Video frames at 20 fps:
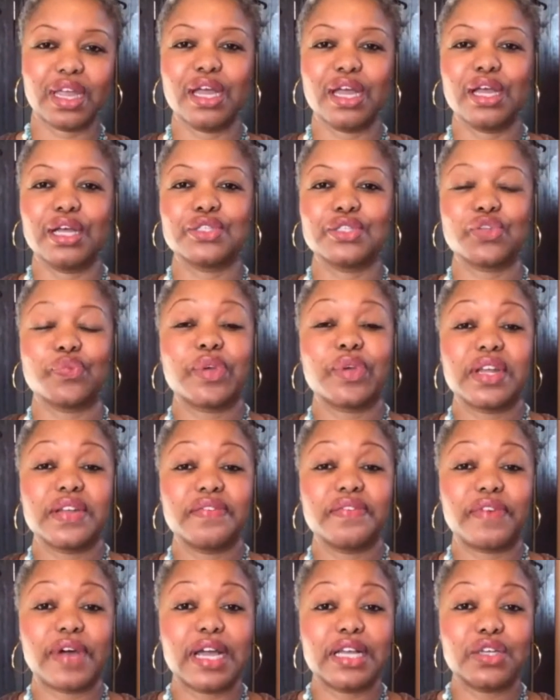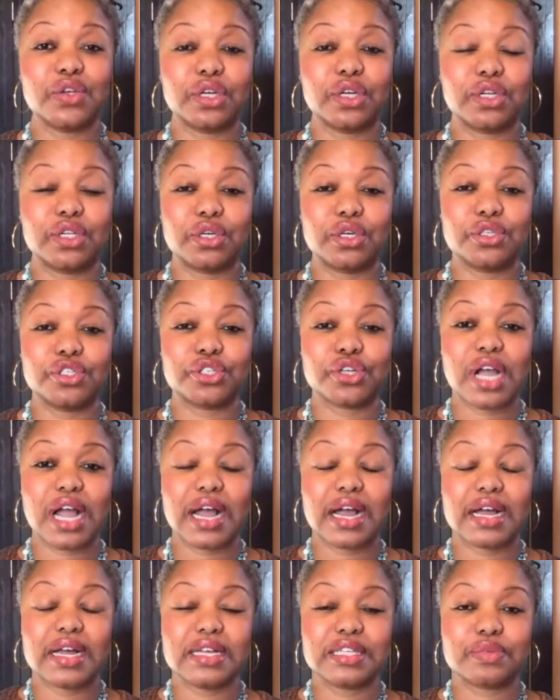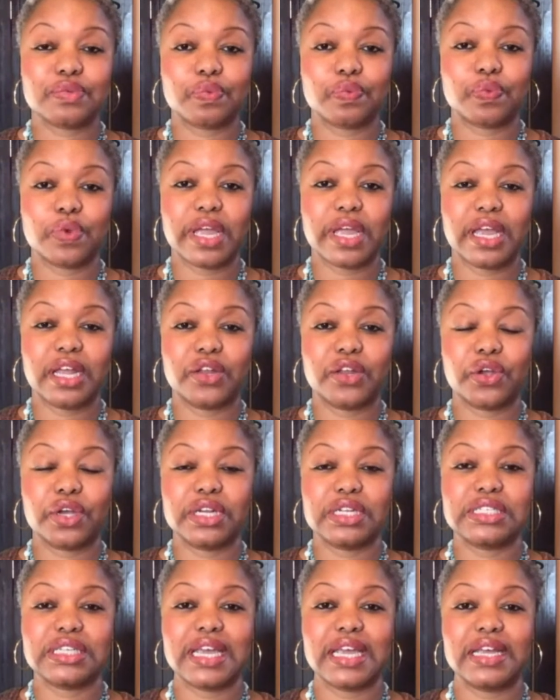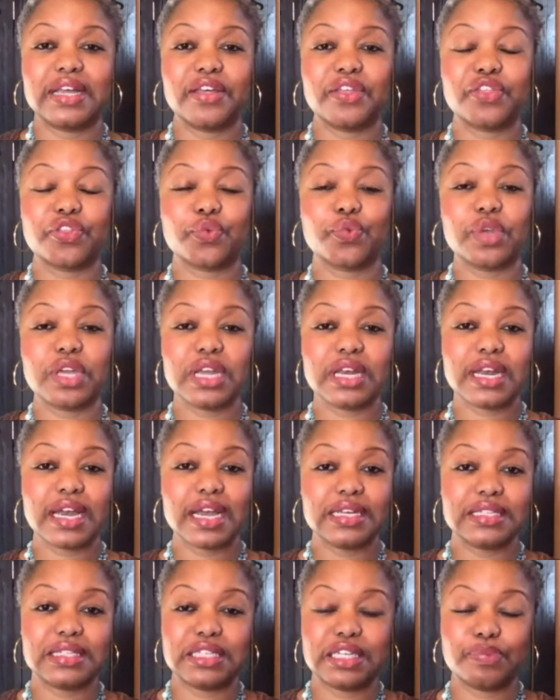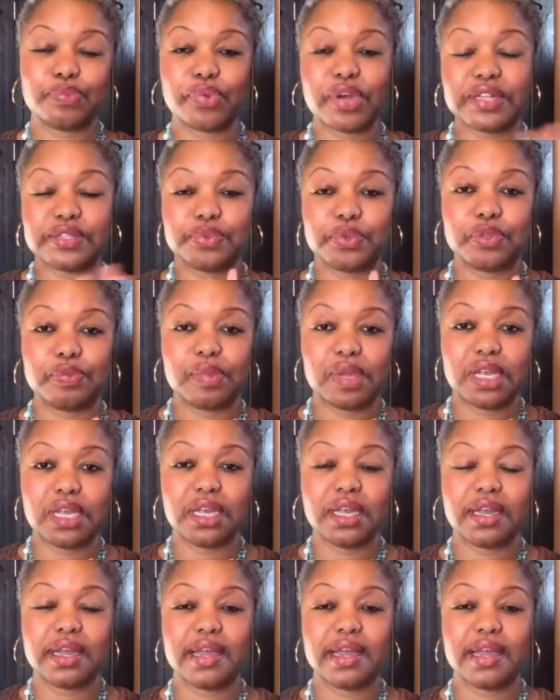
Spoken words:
So I'm going to invite you to close your eyes and you're going to take 3 nice deep breaths with me.